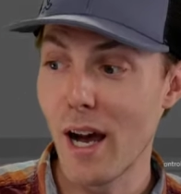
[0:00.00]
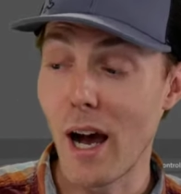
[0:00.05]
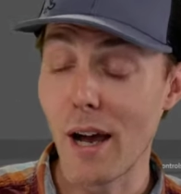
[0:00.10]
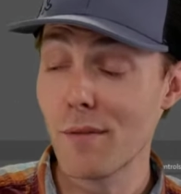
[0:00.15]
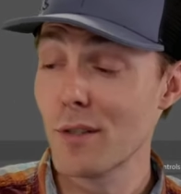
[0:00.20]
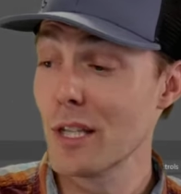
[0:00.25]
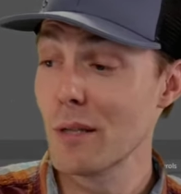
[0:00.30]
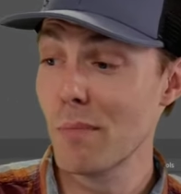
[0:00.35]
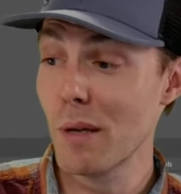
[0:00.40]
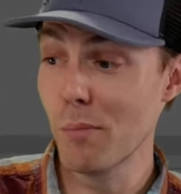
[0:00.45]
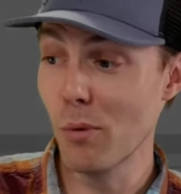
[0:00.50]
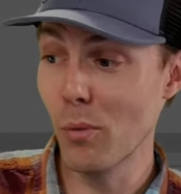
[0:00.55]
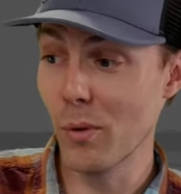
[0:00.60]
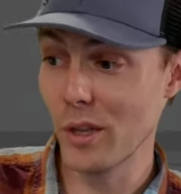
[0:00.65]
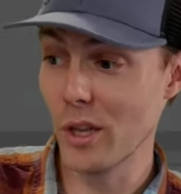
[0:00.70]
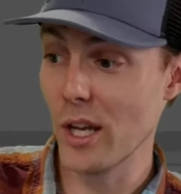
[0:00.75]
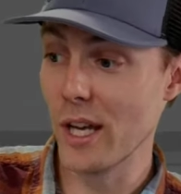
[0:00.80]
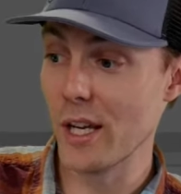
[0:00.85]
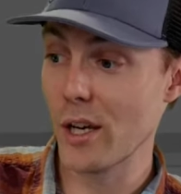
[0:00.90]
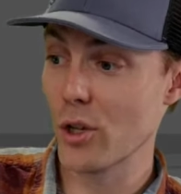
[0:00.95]
I've seen people
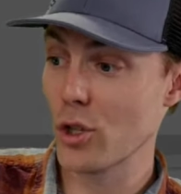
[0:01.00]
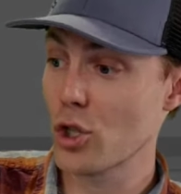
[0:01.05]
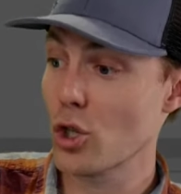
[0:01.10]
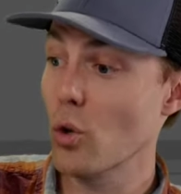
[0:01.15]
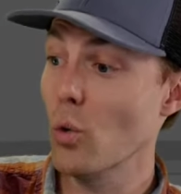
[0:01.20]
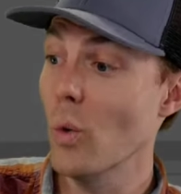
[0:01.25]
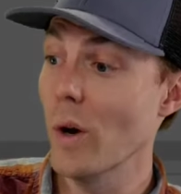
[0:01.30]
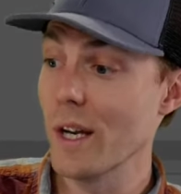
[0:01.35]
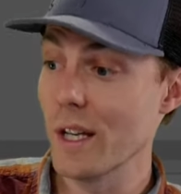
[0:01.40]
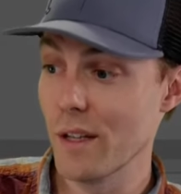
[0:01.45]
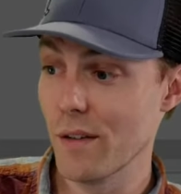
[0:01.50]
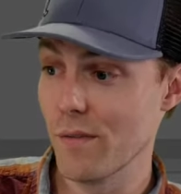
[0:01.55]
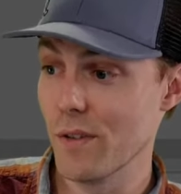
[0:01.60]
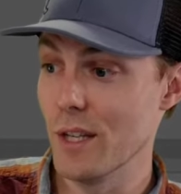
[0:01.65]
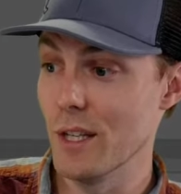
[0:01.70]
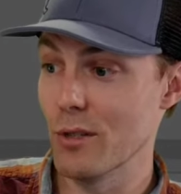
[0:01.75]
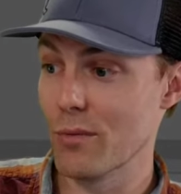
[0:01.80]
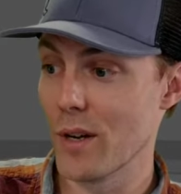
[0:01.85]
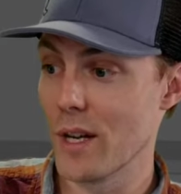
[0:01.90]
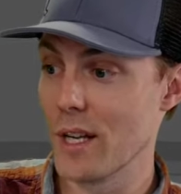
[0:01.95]
with like 20 of
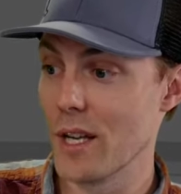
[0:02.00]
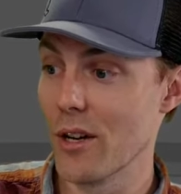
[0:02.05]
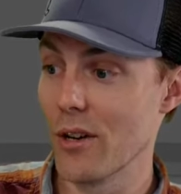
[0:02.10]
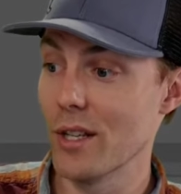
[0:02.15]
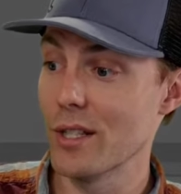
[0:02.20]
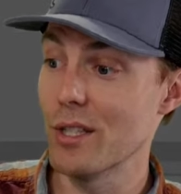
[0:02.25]
these right here.